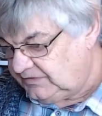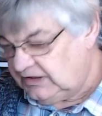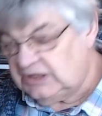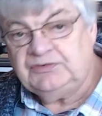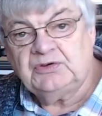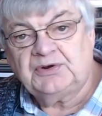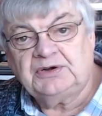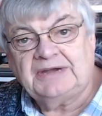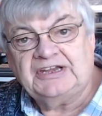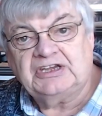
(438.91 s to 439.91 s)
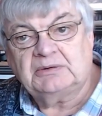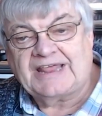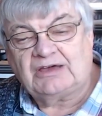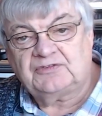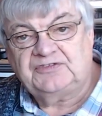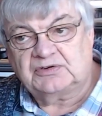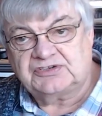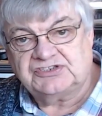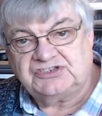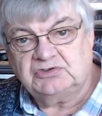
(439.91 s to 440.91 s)
If you've got a radio without
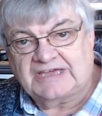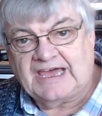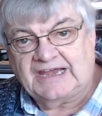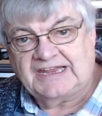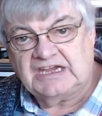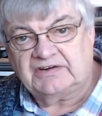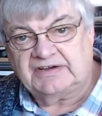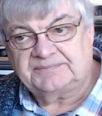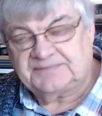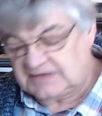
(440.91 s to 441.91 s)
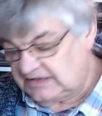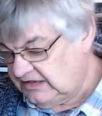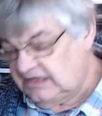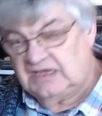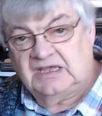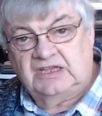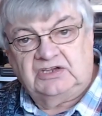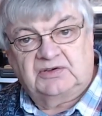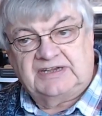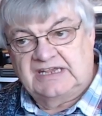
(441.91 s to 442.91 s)
filters, you can hear it.
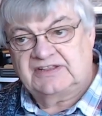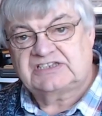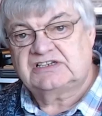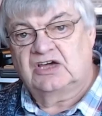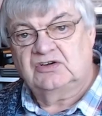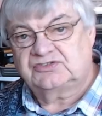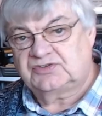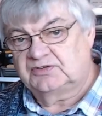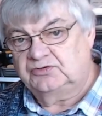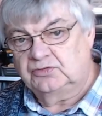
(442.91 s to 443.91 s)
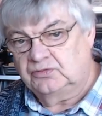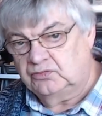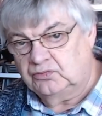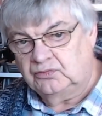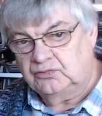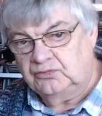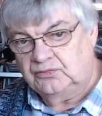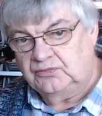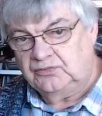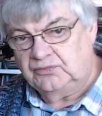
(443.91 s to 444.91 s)
You can hear this low sort of
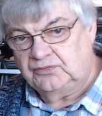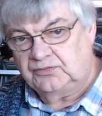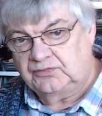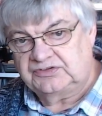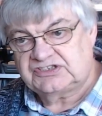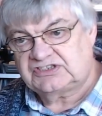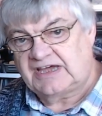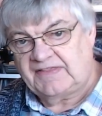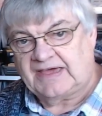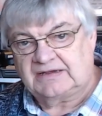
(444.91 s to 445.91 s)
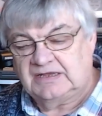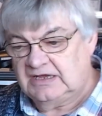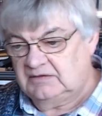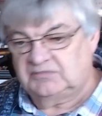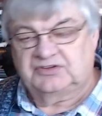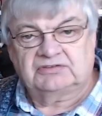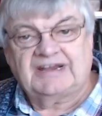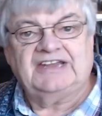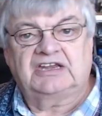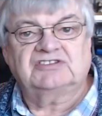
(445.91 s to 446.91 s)
just like that. But the
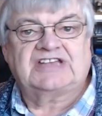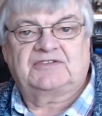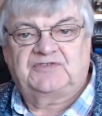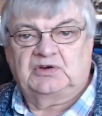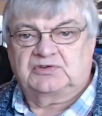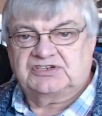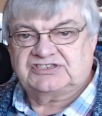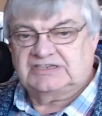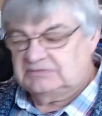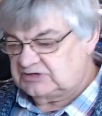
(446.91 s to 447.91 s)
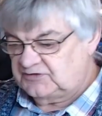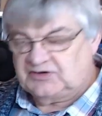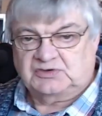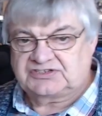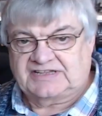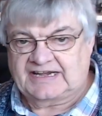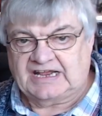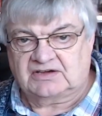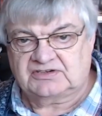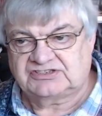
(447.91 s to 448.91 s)
radios have filters in them to filter that
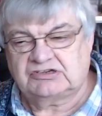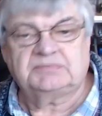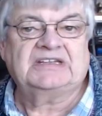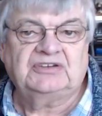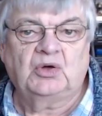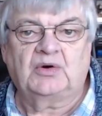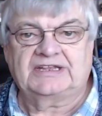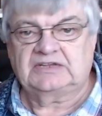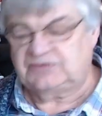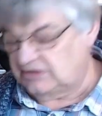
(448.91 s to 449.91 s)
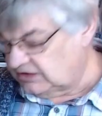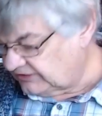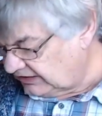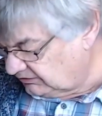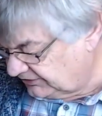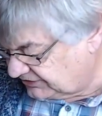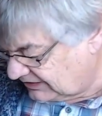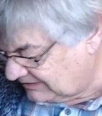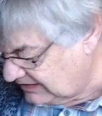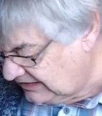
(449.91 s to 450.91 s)
out, because it would be annoying if you heard that all the
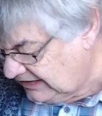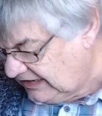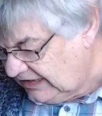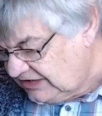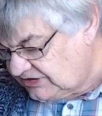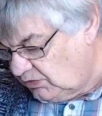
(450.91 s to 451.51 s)
time. So